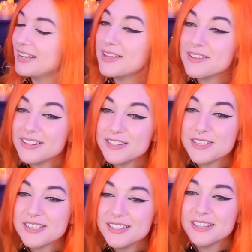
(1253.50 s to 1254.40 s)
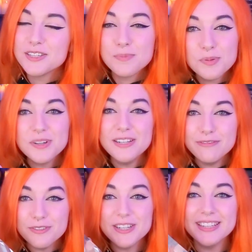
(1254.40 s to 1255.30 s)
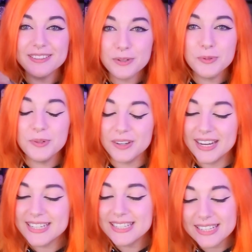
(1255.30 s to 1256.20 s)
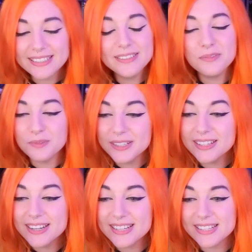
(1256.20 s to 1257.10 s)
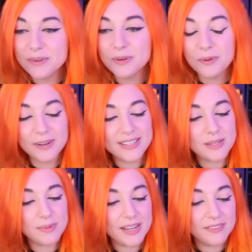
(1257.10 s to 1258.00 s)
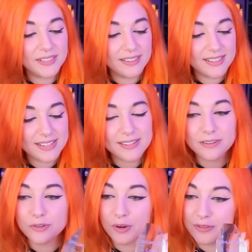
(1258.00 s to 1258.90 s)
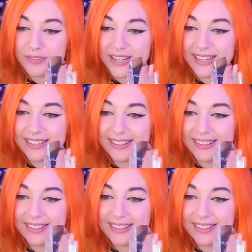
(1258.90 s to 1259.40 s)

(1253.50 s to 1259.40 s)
that's pretty freaking cool. I didn't realize they were going to be giving us a trophy.